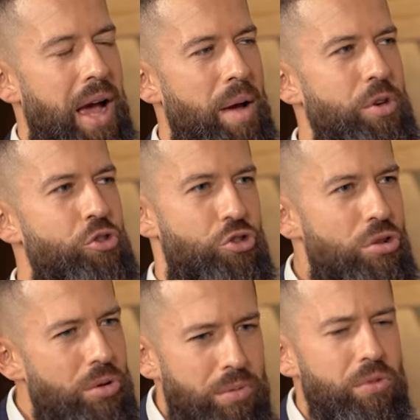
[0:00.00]
I mean,
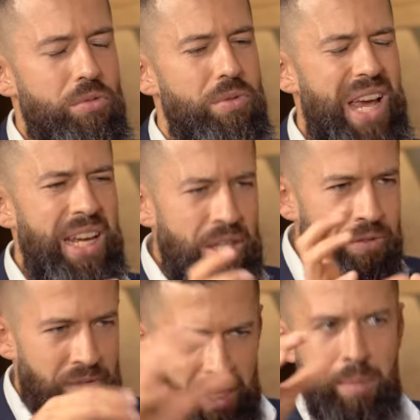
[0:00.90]
sure, yeah,
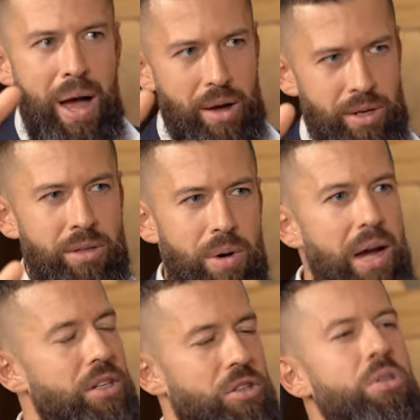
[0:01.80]
think about it,
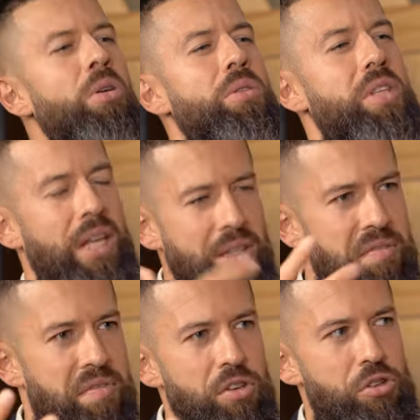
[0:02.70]
right? It's good, set the
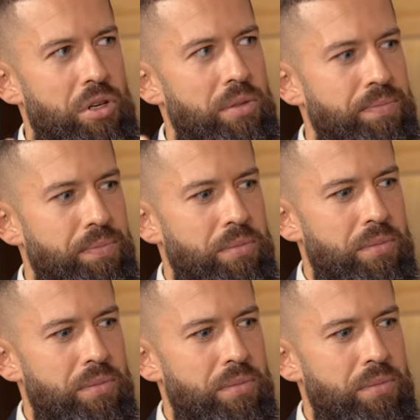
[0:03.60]
vision,